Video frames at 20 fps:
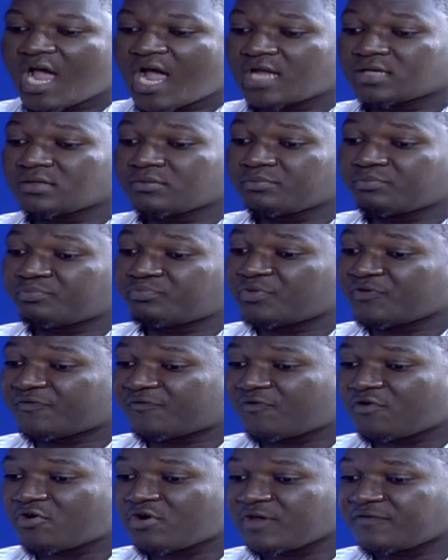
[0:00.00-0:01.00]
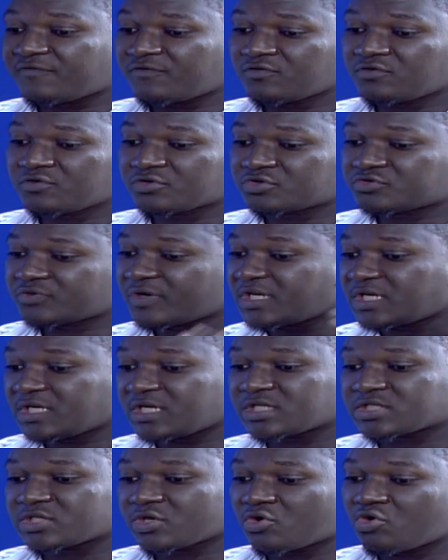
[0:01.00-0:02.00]
And before, if you look 20
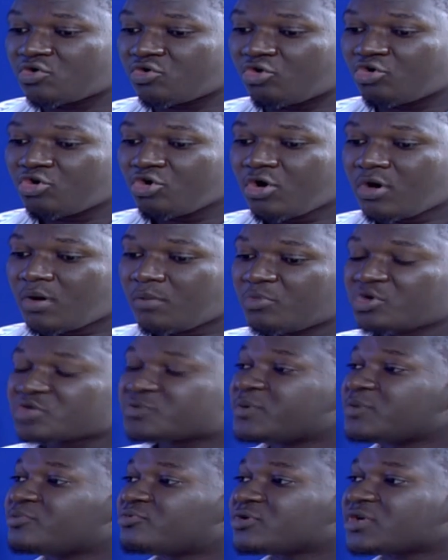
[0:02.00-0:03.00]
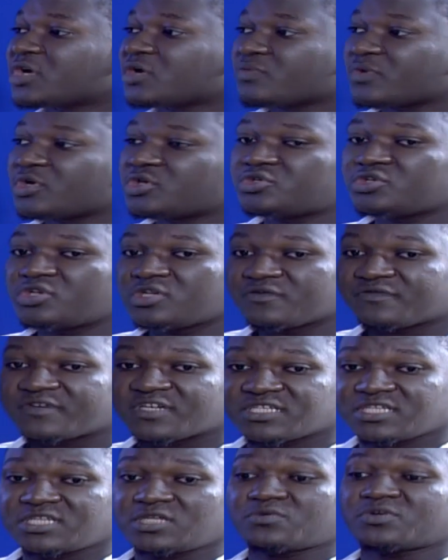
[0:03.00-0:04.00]
years ago, most people that went to
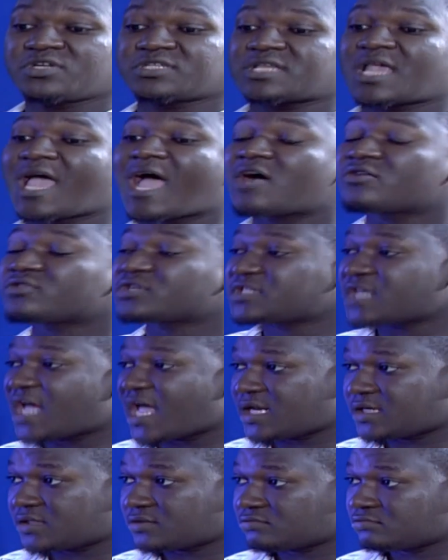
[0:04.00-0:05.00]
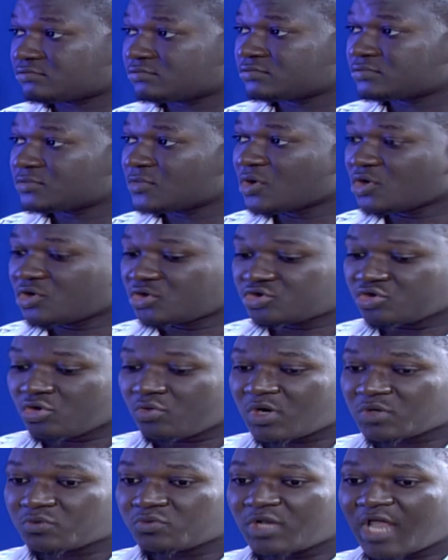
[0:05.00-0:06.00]
university was outside. So
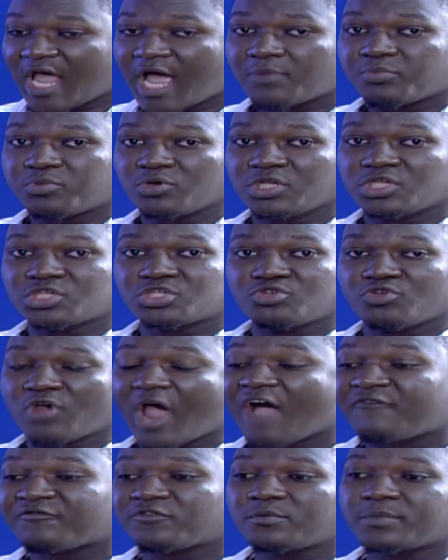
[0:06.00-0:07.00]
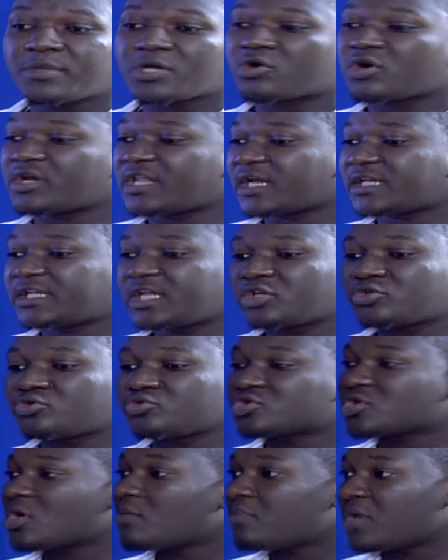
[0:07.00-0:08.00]
what will happen is you have to be connected
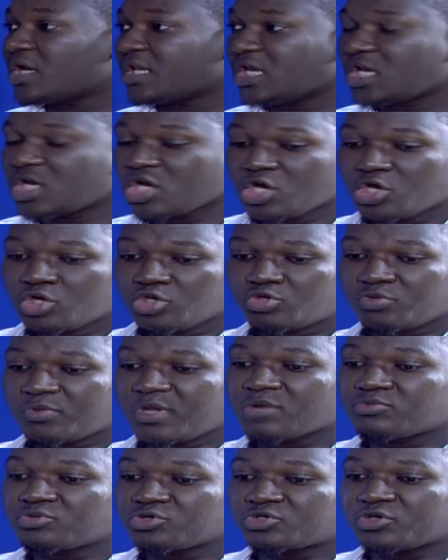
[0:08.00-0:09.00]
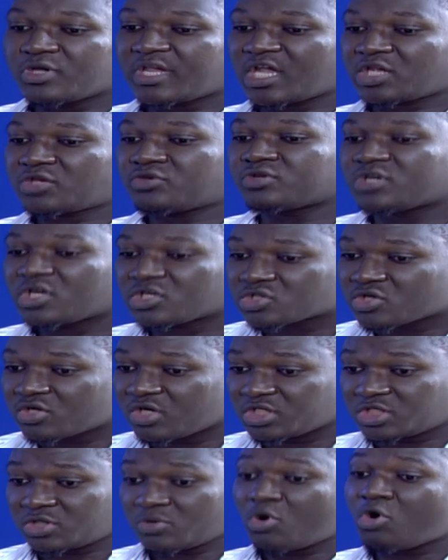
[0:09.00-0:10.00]
to somebody to be able to get you that
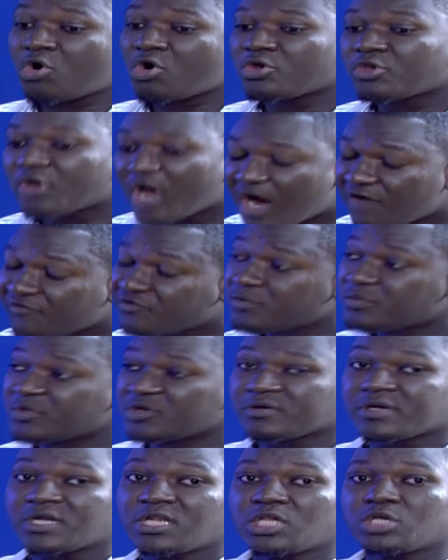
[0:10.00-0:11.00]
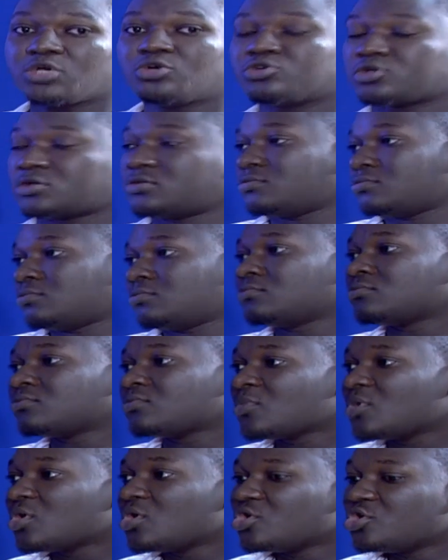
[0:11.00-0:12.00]
scholarship, or you have to be really good.
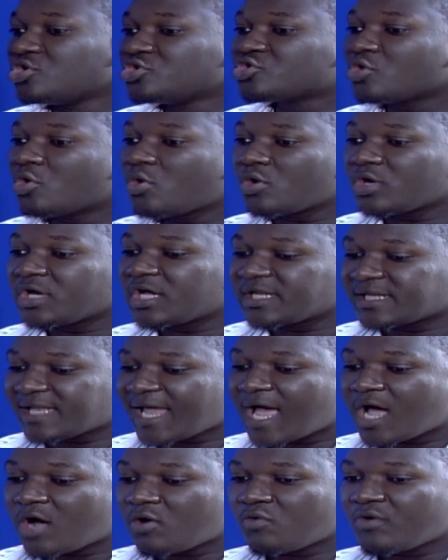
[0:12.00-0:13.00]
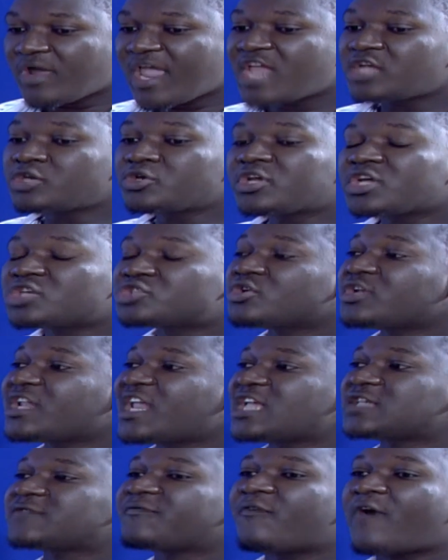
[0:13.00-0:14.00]
So now education
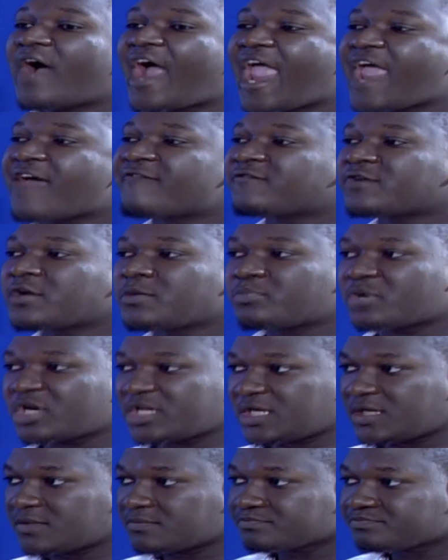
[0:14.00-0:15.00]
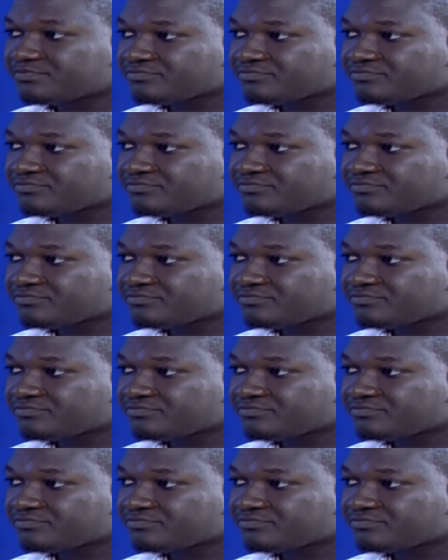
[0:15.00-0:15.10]
is for everybody.